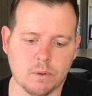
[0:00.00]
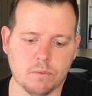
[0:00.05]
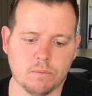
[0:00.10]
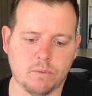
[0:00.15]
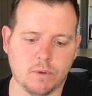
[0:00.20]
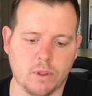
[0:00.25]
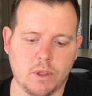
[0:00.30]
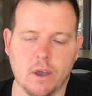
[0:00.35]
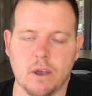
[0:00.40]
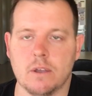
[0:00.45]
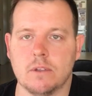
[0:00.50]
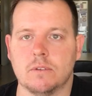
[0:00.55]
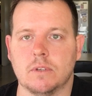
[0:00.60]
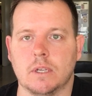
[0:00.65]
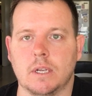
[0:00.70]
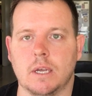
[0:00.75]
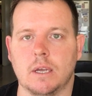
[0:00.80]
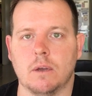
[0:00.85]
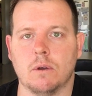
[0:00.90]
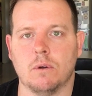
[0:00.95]
for those
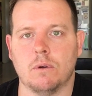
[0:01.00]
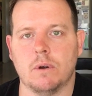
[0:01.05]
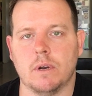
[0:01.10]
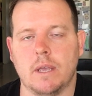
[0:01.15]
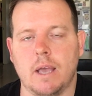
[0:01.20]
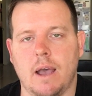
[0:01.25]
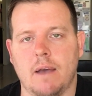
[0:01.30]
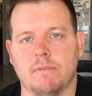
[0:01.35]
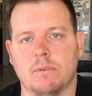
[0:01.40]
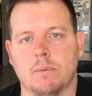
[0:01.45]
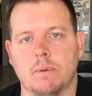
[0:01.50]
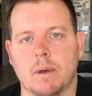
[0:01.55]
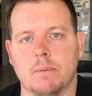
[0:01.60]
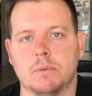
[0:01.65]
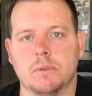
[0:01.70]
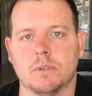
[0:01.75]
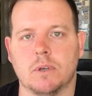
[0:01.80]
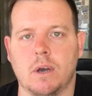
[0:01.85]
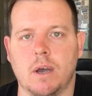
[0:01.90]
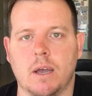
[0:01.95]
that already have a
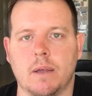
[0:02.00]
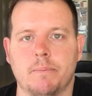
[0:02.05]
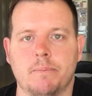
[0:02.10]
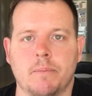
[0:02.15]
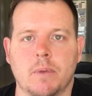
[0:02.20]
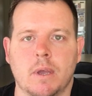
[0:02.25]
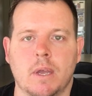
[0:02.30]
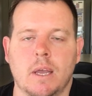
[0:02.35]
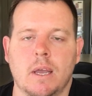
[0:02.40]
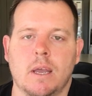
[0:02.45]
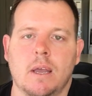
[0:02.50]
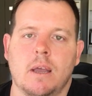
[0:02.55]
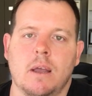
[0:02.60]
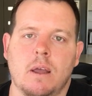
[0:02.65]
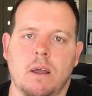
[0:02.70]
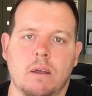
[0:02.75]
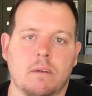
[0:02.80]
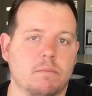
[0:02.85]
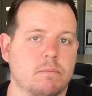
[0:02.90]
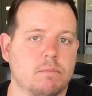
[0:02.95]
website,
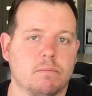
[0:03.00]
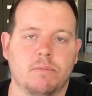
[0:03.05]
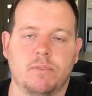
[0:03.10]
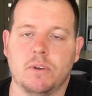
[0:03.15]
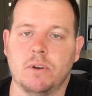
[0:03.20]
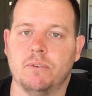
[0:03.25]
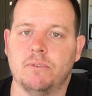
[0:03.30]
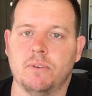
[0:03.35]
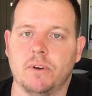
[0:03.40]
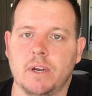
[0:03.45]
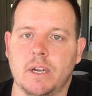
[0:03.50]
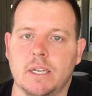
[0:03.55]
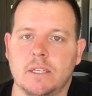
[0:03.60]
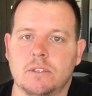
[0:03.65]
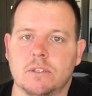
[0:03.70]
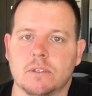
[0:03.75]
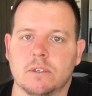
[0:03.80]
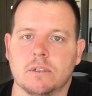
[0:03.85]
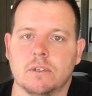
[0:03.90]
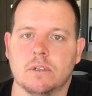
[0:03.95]
feel free
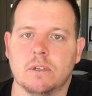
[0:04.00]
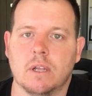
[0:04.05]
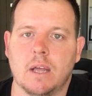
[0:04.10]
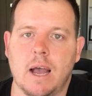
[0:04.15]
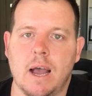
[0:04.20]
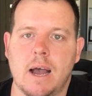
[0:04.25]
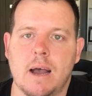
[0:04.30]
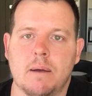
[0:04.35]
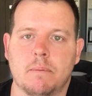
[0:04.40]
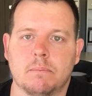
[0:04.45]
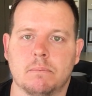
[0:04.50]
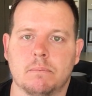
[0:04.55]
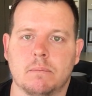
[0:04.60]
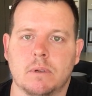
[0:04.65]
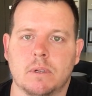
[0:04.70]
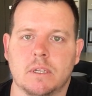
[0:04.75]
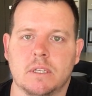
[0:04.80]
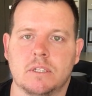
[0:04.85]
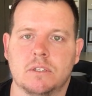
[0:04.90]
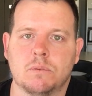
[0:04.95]
to
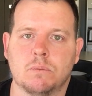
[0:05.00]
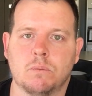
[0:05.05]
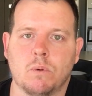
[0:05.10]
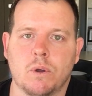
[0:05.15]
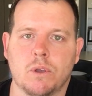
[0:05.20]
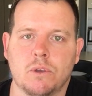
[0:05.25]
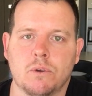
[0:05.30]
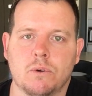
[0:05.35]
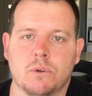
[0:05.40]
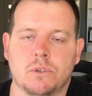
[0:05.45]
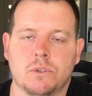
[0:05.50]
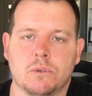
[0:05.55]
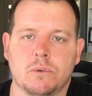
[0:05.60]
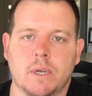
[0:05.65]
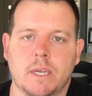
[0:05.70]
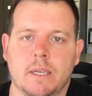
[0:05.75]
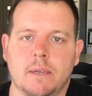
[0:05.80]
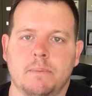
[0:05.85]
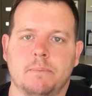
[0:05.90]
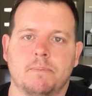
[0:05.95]
list what you're
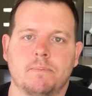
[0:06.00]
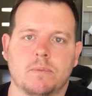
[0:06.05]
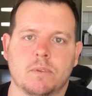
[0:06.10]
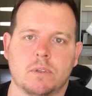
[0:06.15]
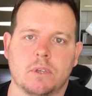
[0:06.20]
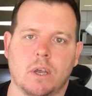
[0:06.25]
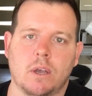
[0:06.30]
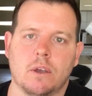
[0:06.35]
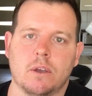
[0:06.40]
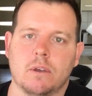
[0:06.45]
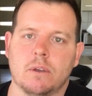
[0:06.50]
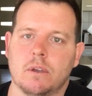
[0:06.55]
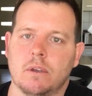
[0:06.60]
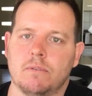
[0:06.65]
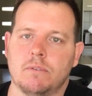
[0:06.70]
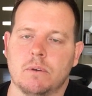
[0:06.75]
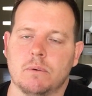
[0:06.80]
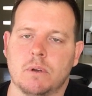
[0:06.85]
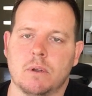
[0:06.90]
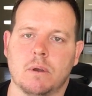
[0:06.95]
doing. So
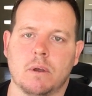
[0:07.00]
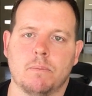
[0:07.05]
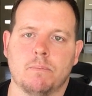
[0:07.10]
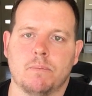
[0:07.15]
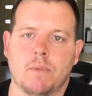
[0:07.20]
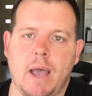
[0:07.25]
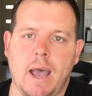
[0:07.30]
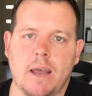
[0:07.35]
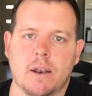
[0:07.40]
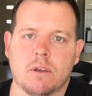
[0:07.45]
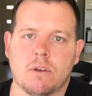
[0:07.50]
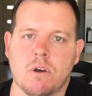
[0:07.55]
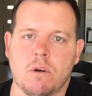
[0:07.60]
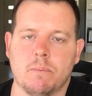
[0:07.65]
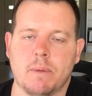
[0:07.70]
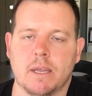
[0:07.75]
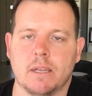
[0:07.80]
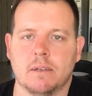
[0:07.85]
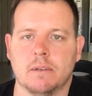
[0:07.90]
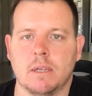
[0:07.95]
if you want to add a
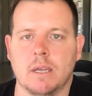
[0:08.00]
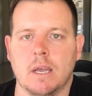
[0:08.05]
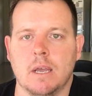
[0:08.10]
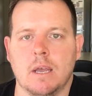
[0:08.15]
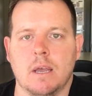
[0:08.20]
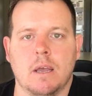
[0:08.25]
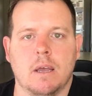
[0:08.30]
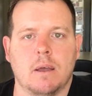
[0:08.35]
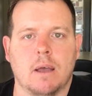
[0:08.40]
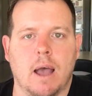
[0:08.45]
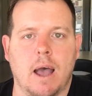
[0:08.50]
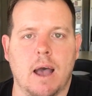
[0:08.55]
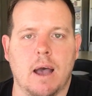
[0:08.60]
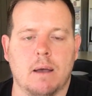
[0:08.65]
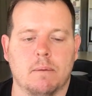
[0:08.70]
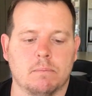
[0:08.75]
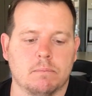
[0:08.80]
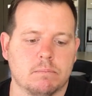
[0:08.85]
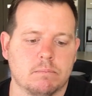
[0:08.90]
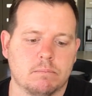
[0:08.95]
comment,
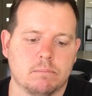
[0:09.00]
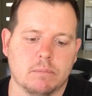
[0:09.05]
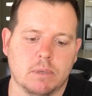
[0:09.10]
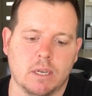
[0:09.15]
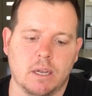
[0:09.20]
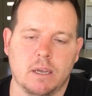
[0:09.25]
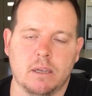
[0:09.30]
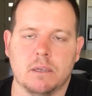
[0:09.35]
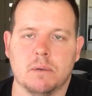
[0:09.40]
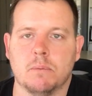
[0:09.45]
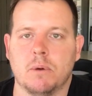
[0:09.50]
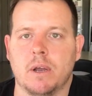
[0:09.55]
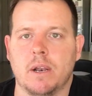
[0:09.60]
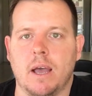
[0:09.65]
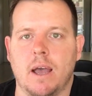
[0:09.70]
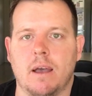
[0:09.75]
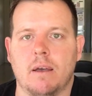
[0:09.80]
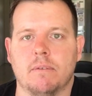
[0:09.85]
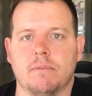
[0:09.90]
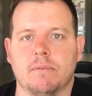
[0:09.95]
you might
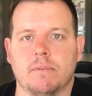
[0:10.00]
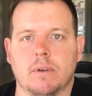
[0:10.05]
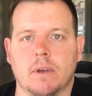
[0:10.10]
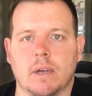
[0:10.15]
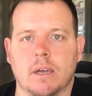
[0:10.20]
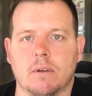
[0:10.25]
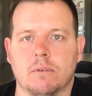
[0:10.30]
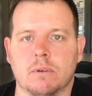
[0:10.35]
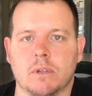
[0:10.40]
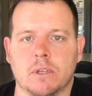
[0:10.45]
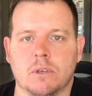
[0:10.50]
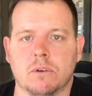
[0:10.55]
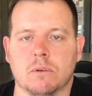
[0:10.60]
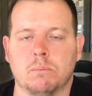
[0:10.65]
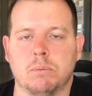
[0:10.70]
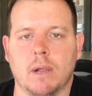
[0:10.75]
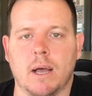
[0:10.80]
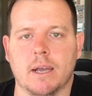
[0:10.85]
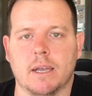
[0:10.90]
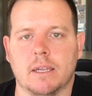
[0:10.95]
have a really good
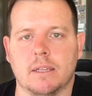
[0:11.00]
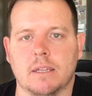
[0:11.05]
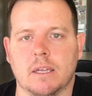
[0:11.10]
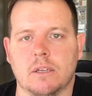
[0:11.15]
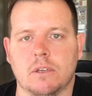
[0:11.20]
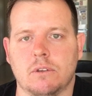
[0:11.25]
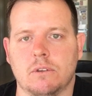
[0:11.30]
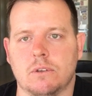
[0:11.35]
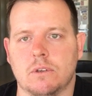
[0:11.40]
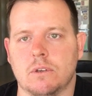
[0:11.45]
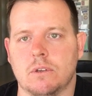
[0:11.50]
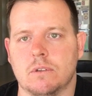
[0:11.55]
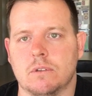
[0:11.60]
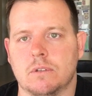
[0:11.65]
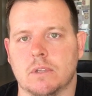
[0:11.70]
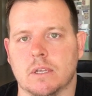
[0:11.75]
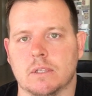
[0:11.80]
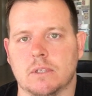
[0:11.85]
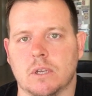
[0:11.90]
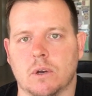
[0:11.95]
plugin that you use
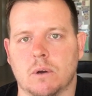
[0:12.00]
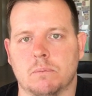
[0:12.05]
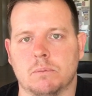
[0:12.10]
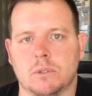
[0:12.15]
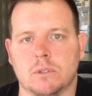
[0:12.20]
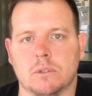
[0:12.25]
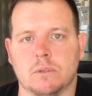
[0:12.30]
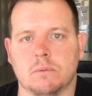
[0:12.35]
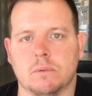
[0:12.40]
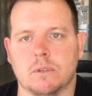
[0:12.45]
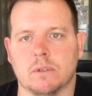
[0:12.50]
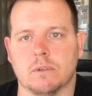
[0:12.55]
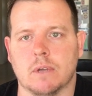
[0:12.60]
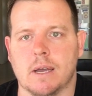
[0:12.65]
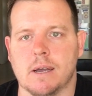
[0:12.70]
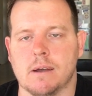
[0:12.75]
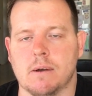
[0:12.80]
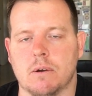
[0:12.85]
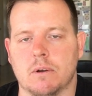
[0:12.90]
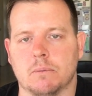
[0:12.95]
that's helped you with
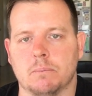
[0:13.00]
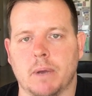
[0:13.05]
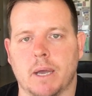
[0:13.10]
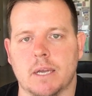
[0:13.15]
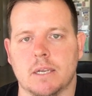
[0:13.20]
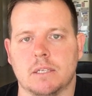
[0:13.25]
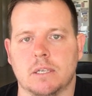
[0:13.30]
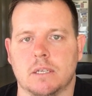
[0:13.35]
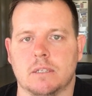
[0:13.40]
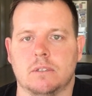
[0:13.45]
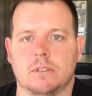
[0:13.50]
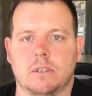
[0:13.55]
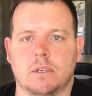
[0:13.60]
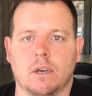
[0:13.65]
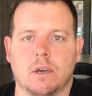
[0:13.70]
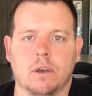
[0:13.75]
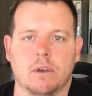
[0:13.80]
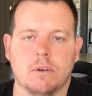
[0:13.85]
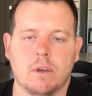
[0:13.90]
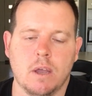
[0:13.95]
on-page
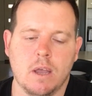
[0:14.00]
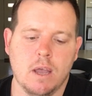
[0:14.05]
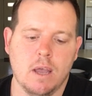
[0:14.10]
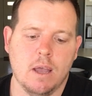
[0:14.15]
SEO.